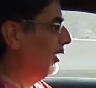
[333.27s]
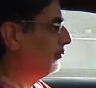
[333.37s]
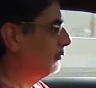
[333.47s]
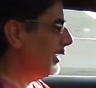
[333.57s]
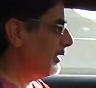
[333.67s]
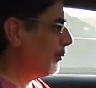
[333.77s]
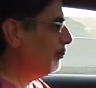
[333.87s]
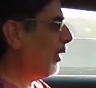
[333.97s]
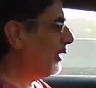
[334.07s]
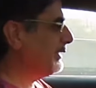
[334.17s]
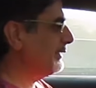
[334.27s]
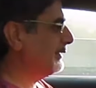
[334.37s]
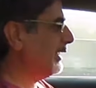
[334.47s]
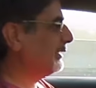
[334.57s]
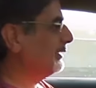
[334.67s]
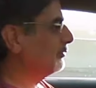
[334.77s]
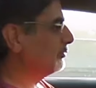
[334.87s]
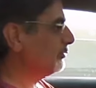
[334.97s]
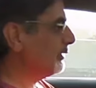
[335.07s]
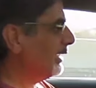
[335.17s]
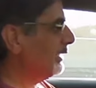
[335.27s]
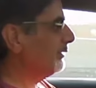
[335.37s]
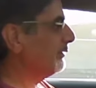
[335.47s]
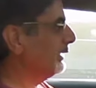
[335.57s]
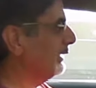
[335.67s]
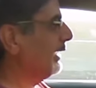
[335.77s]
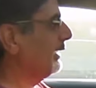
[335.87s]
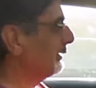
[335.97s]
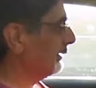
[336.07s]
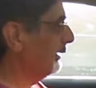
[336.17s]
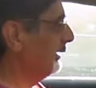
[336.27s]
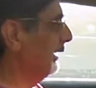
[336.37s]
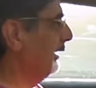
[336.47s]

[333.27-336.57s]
The body settles really, really nicely.